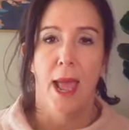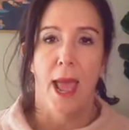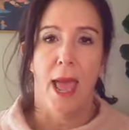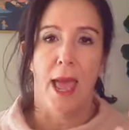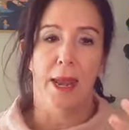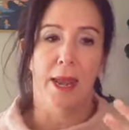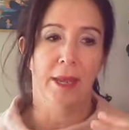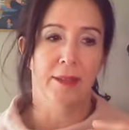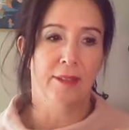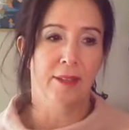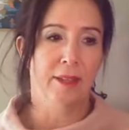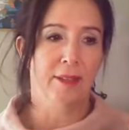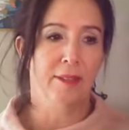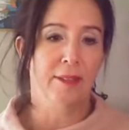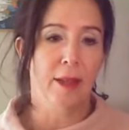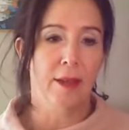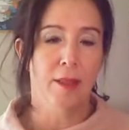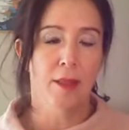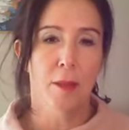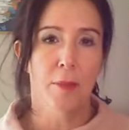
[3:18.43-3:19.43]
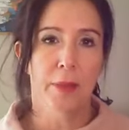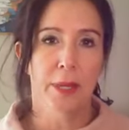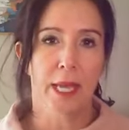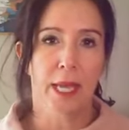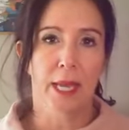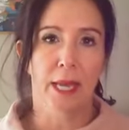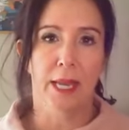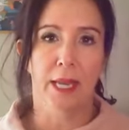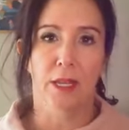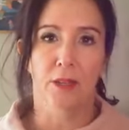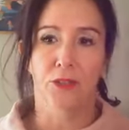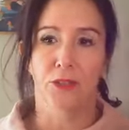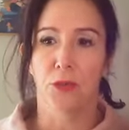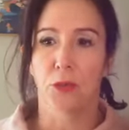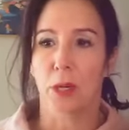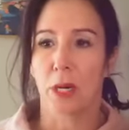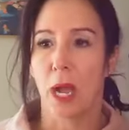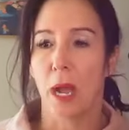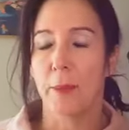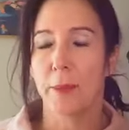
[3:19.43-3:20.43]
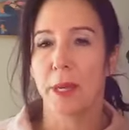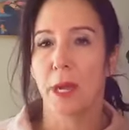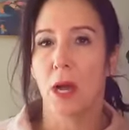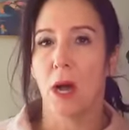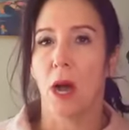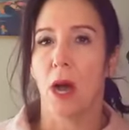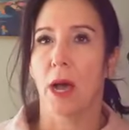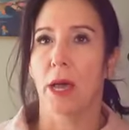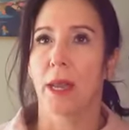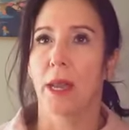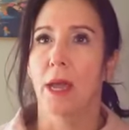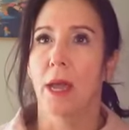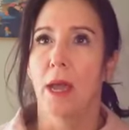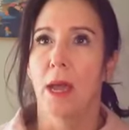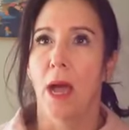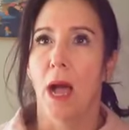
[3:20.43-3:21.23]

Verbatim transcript: And as I said in the beginning, as you were coming on,